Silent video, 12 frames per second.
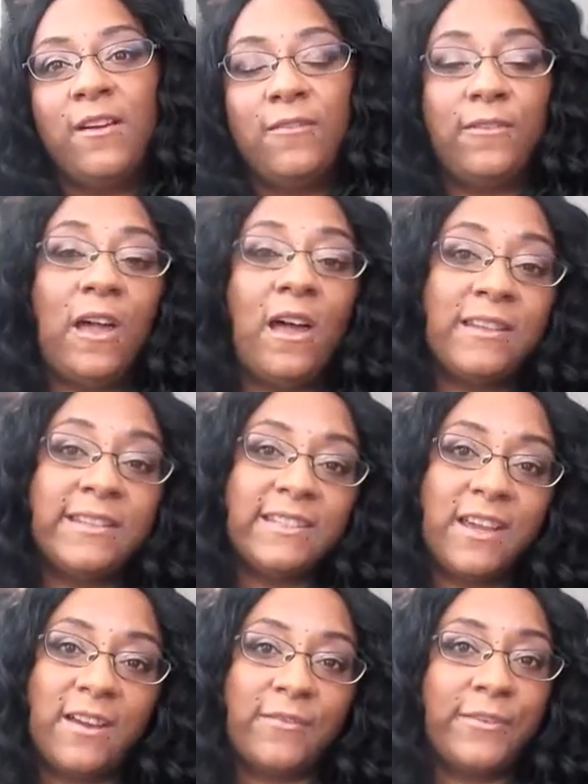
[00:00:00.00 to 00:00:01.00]
flawless
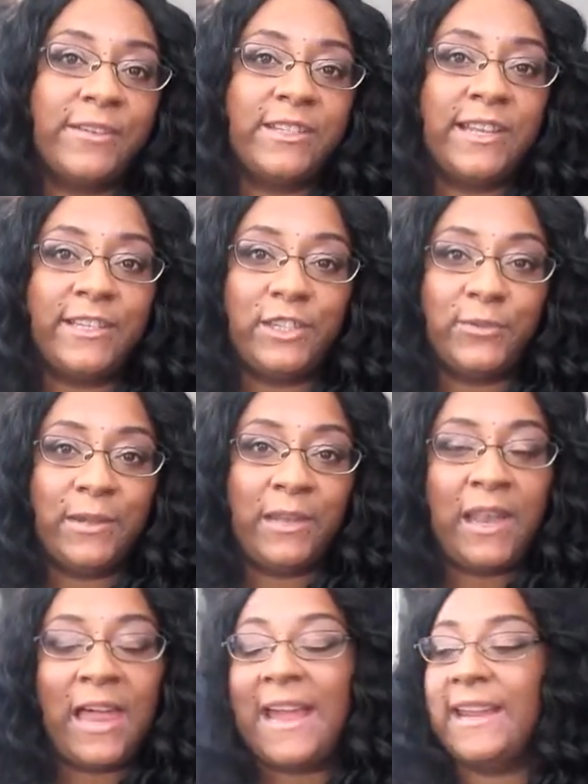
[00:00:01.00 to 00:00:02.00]
coverage that you would
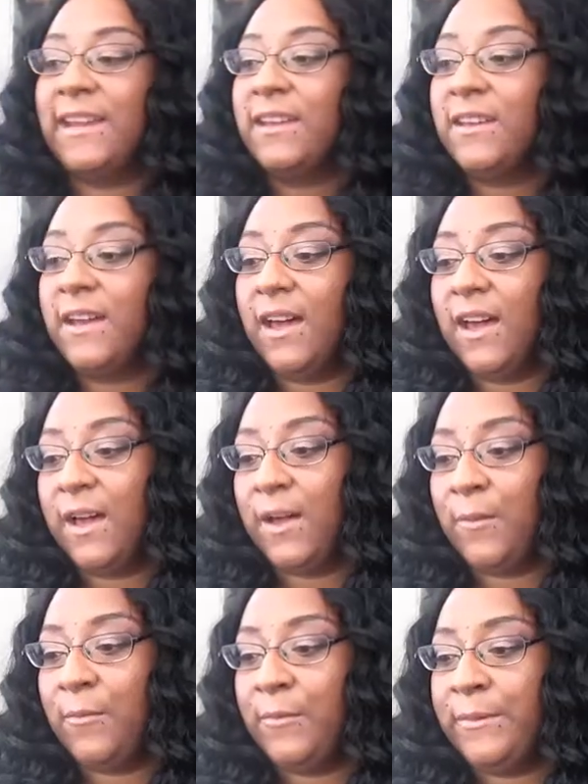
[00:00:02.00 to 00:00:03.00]
like
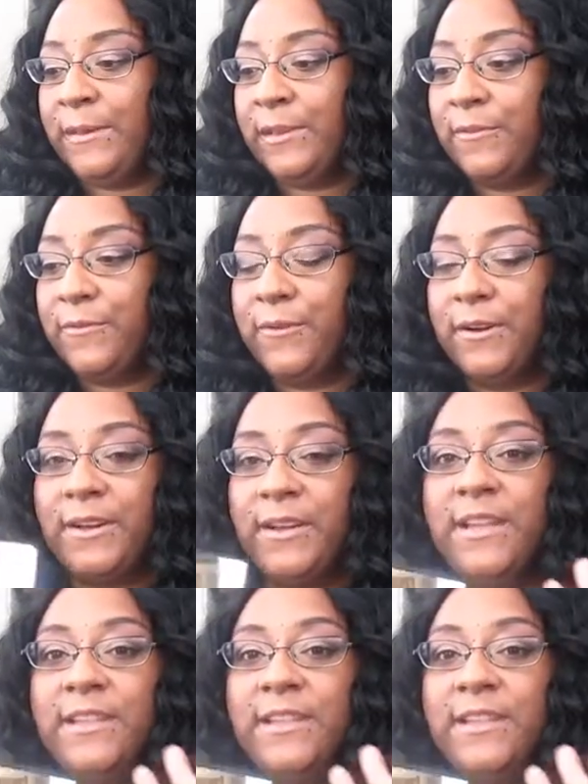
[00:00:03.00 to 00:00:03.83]
when we look for.